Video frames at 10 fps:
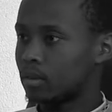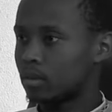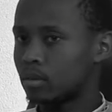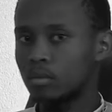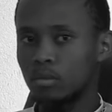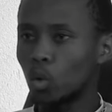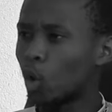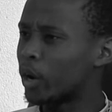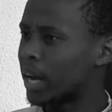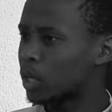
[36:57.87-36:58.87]
you
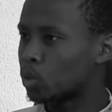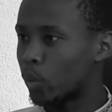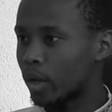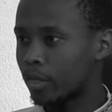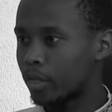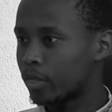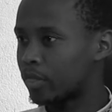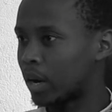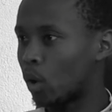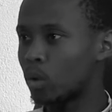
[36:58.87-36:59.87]
connect with,
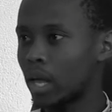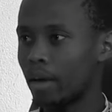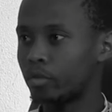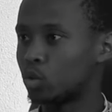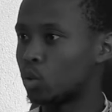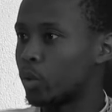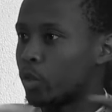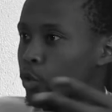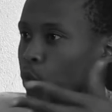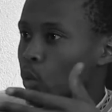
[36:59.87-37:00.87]
that only have to do
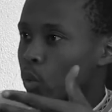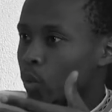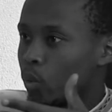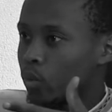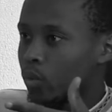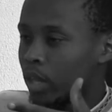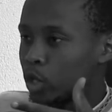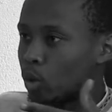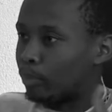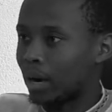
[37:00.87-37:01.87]
with you,
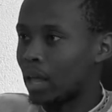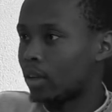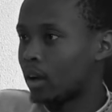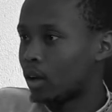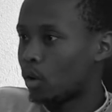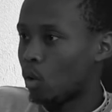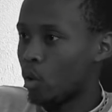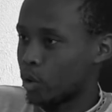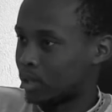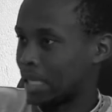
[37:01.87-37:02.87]
that your brother
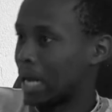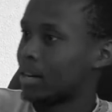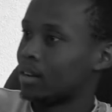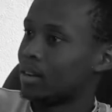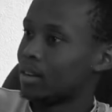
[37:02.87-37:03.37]
or your son